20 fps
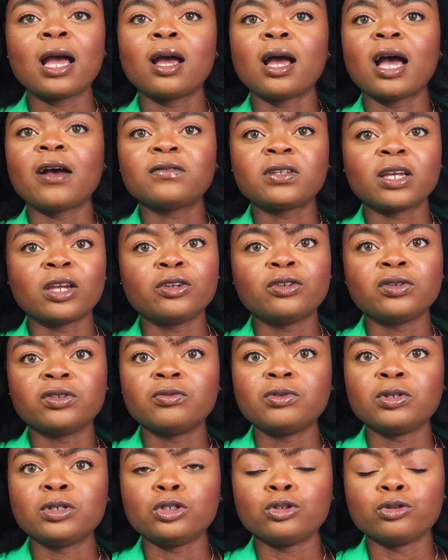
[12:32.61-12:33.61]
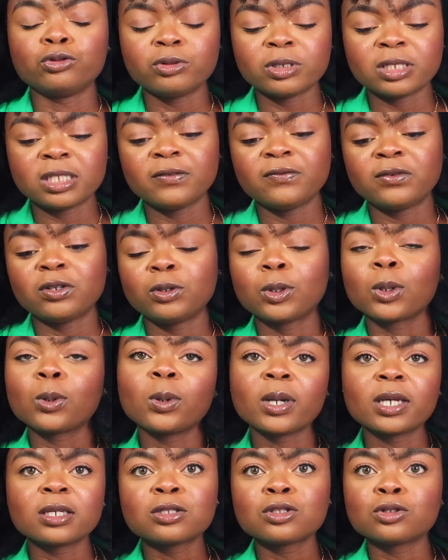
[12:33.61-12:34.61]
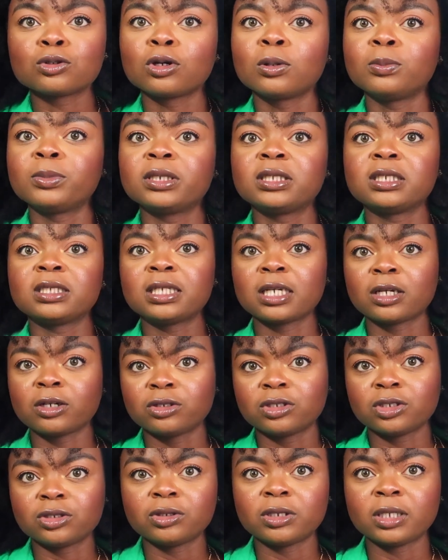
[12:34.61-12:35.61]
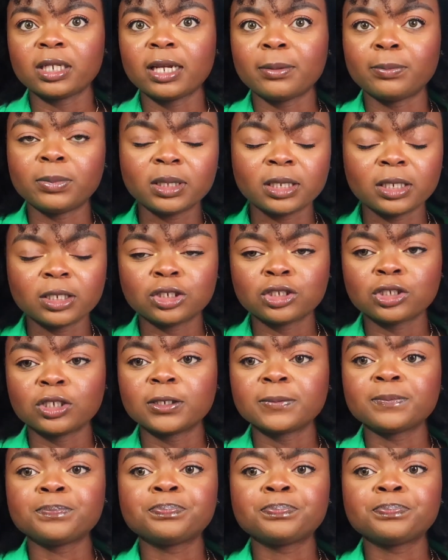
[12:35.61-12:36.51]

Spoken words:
after you receive the request to complete the secondary application.